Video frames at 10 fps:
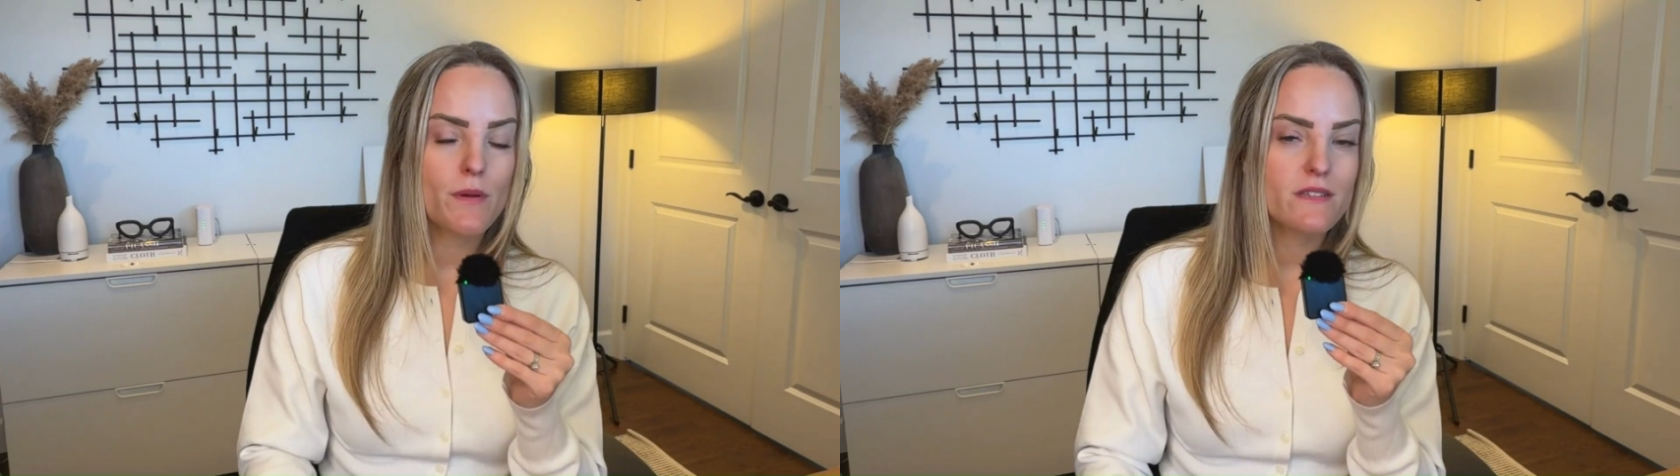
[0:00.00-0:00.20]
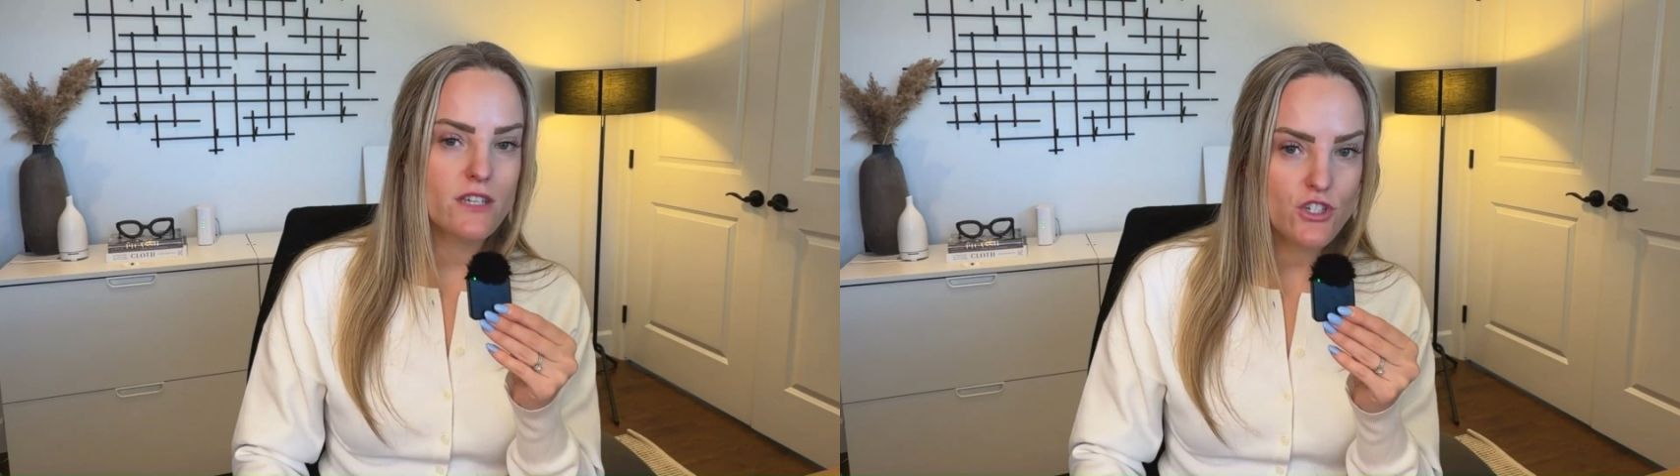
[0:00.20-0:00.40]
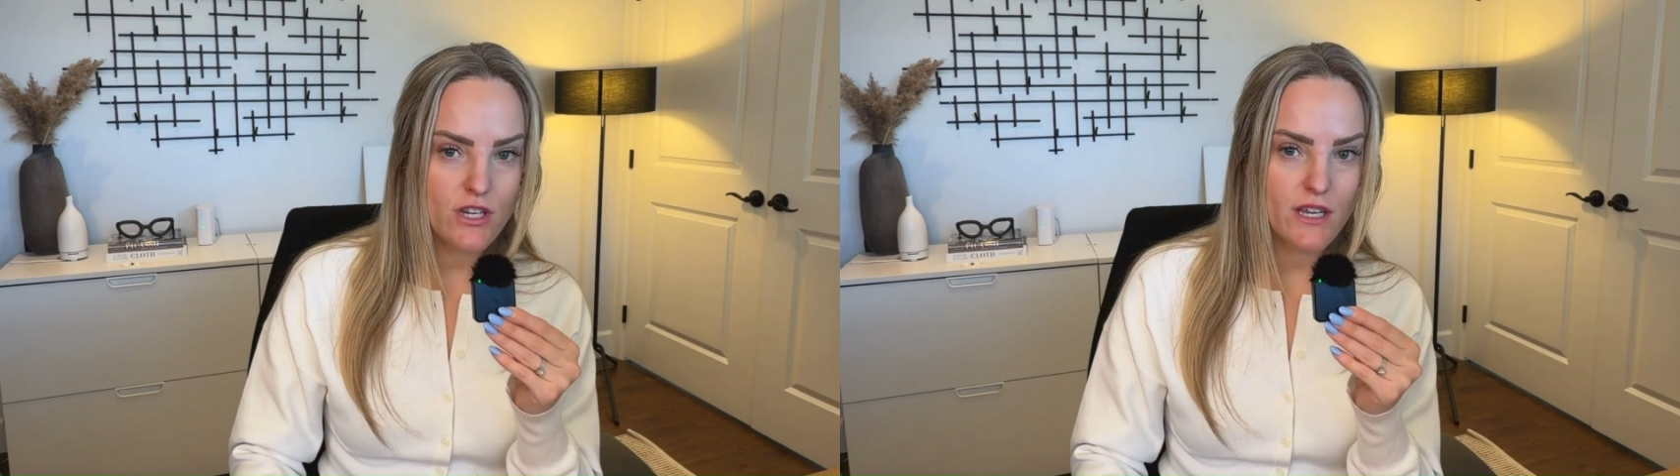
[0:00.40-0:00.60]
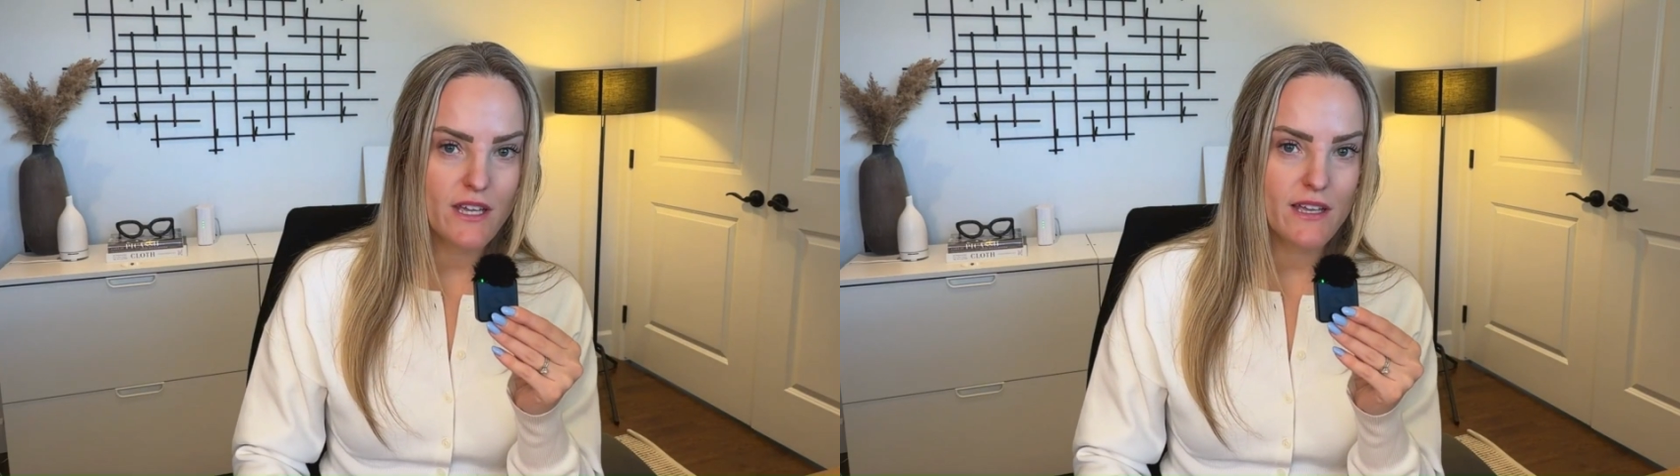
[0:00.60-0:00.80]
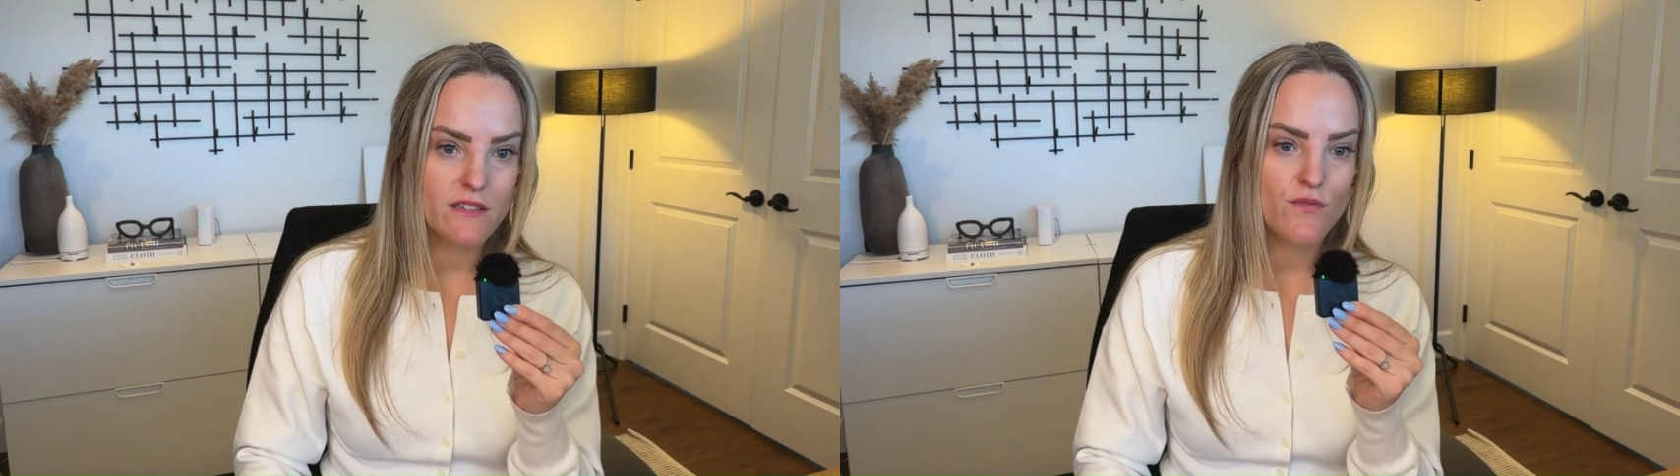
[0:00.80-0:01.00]
positioning
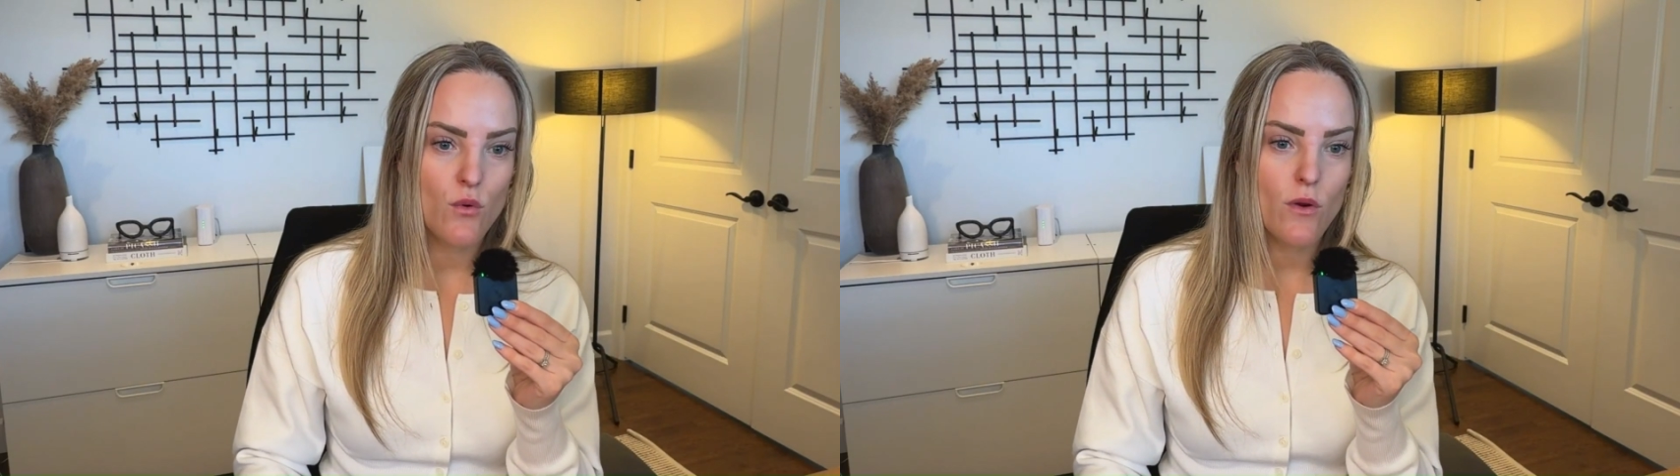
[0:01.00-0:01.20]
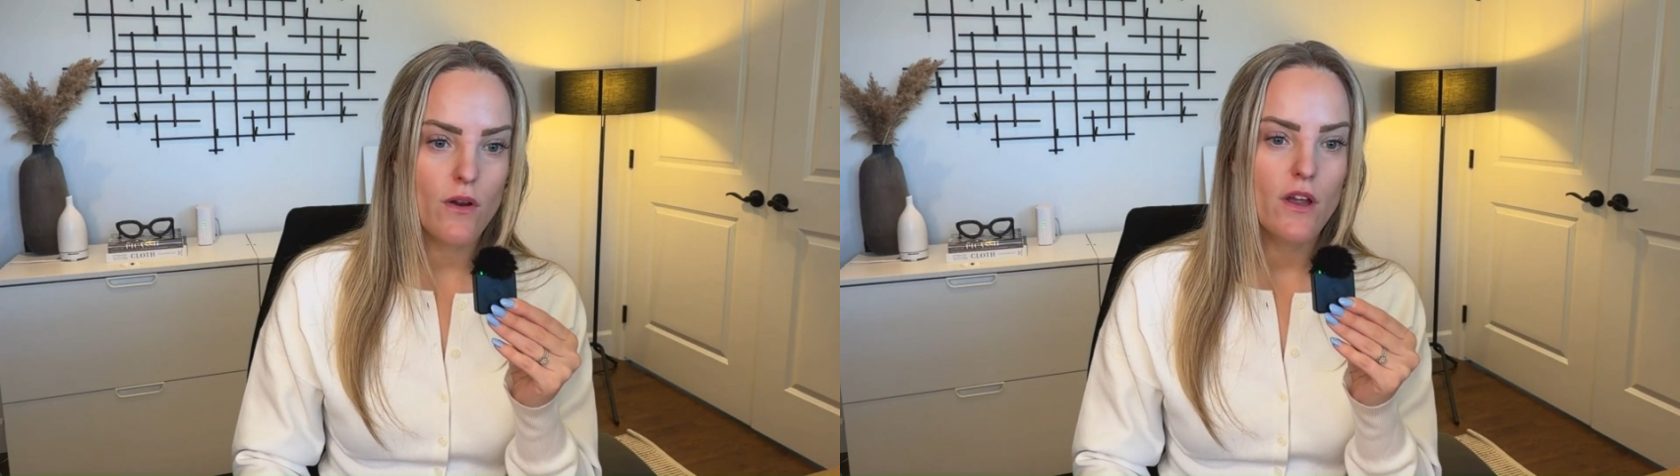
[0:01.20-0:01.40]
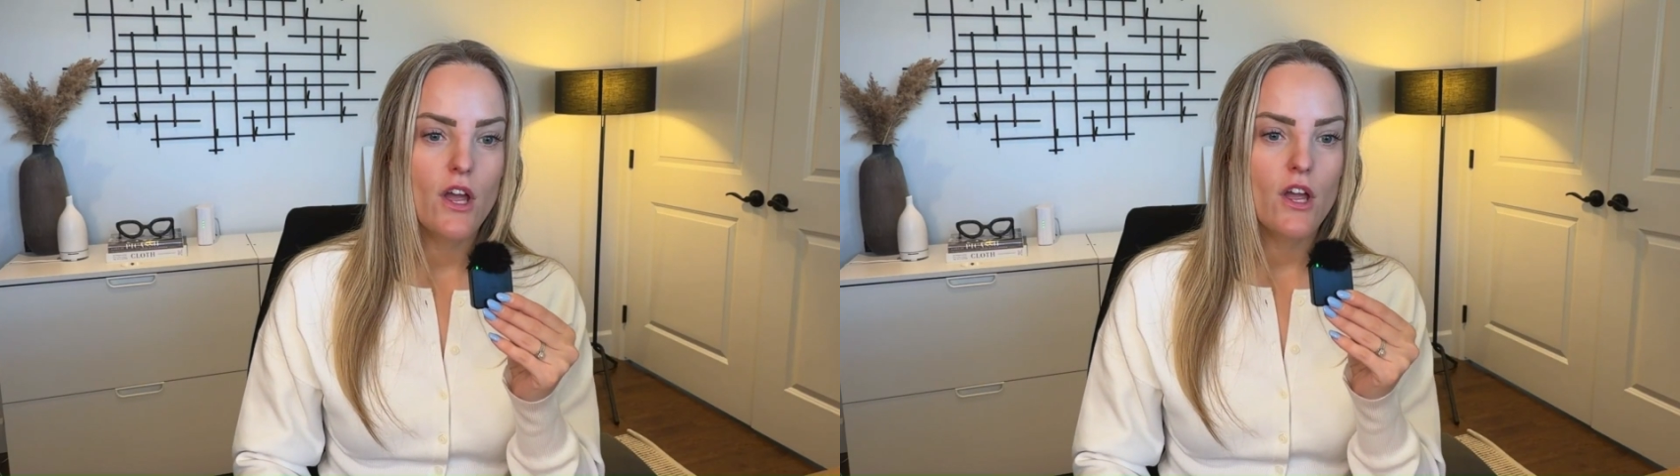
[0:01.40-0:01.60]
is for